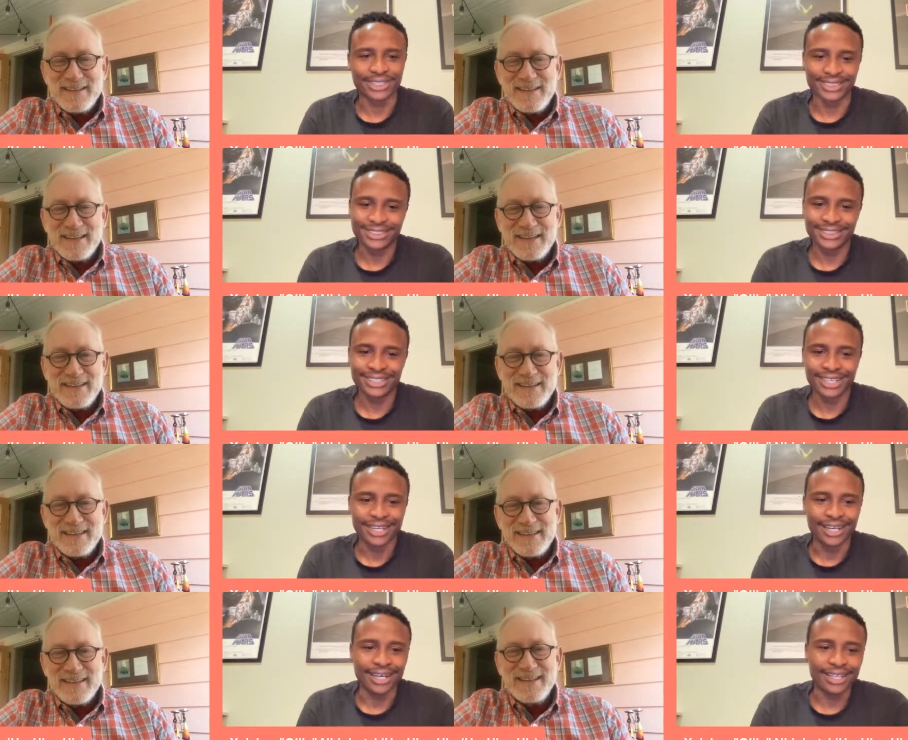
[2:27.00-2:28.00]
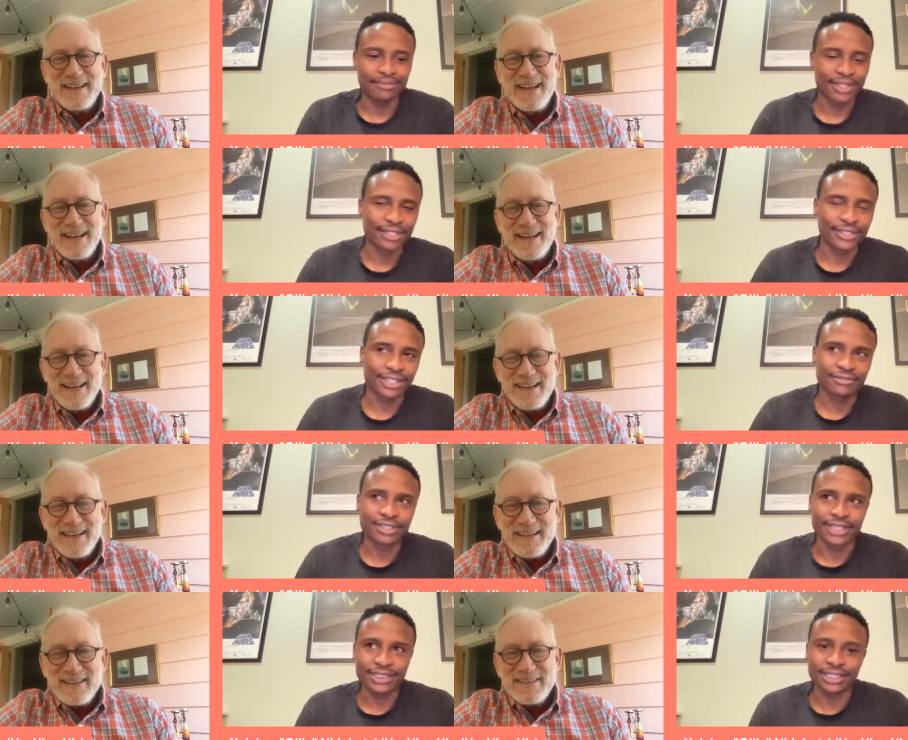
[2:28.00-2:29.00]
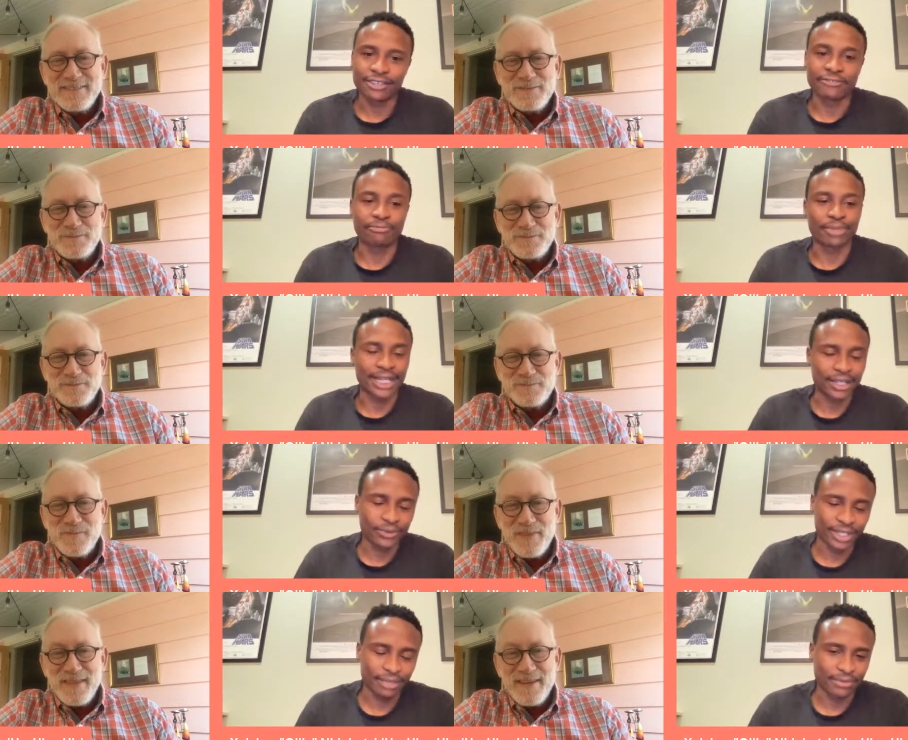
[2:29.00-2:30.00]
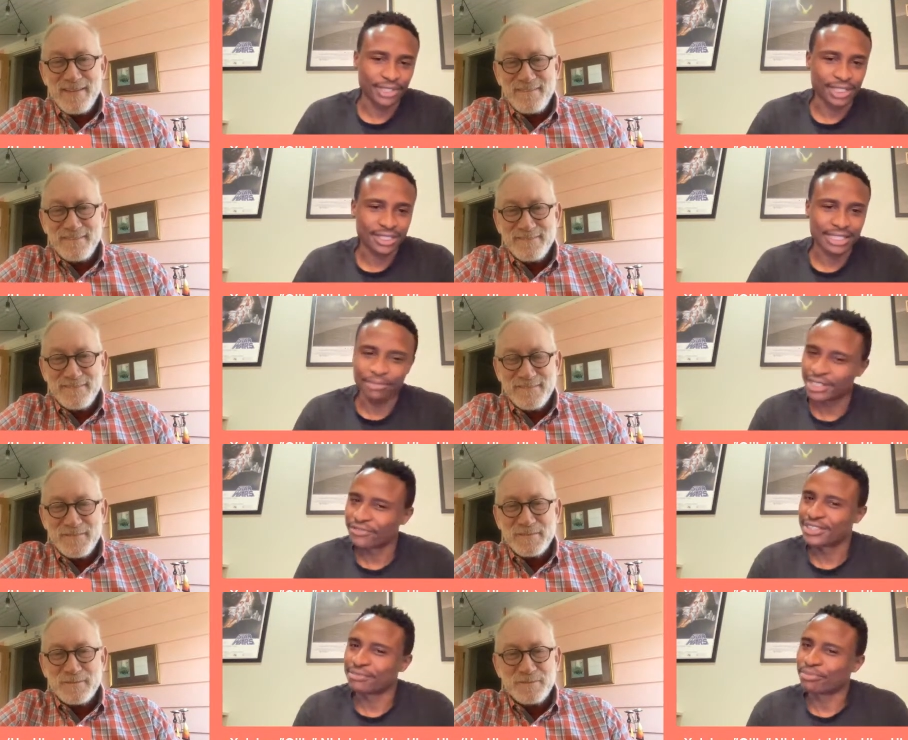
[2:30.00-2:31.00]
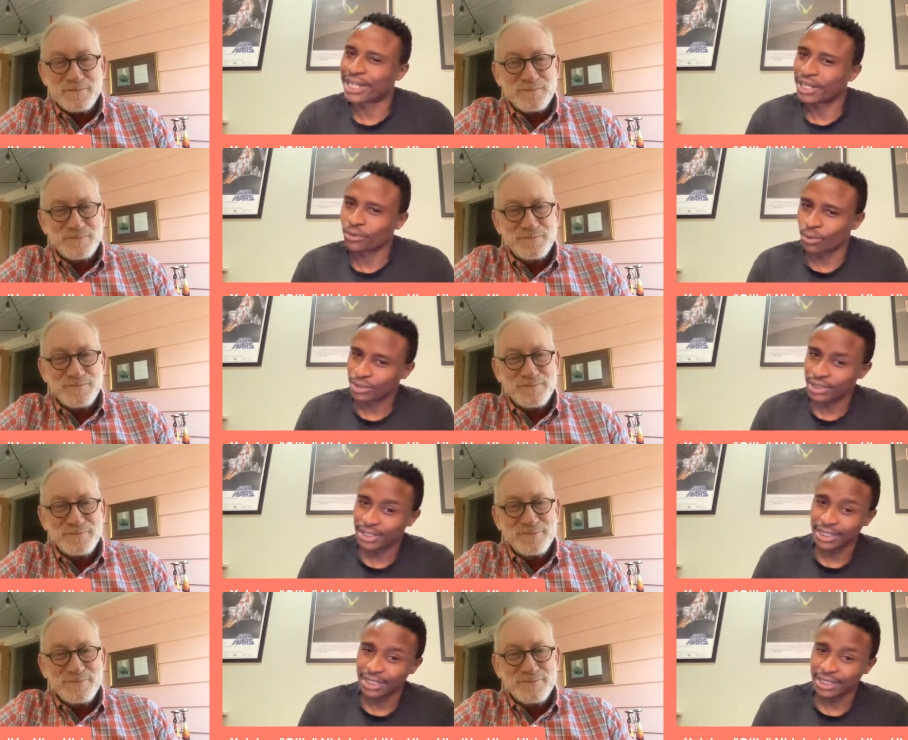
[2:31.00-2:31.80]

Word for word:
Speaker 1: ease. I am the creative director of Black Weather Productions. I believe you said Black Water.